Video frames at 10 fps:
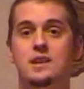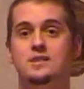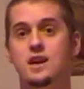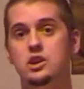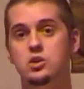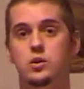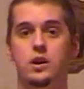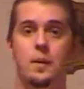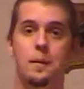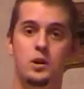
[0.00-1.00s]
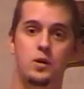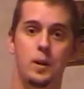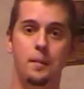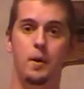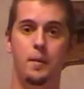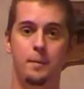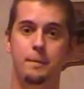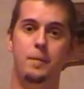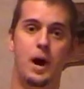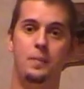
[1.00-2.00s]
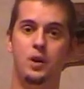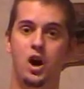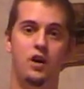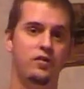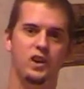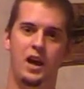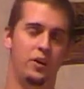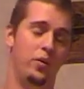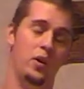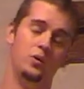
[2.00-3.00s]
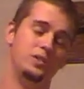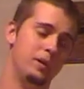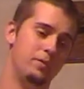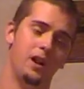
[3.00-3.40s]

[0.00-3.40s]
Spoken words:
inside you can pop it off, or I don't know, something.